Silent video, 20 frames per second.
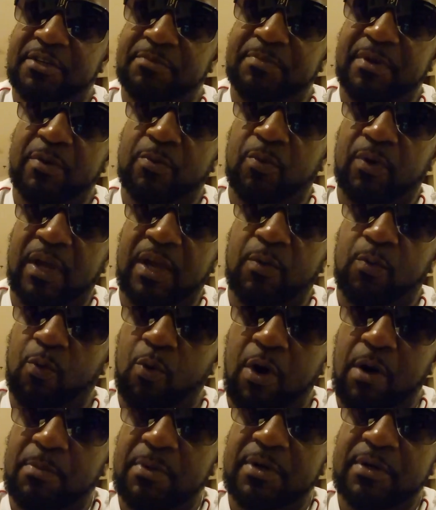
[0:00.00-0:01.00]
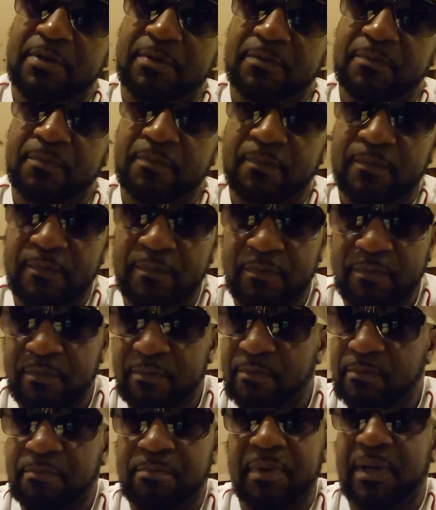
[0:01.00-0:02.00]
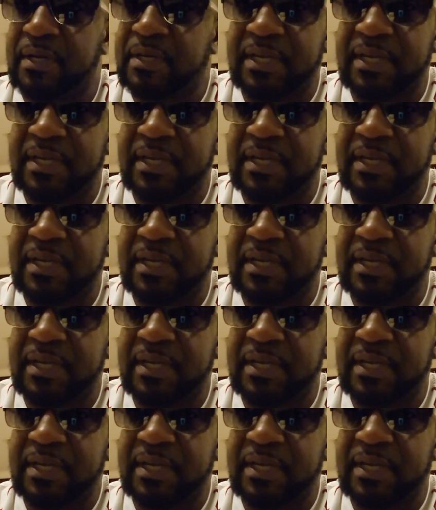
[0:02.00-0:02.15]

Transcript: should be getting warmer? But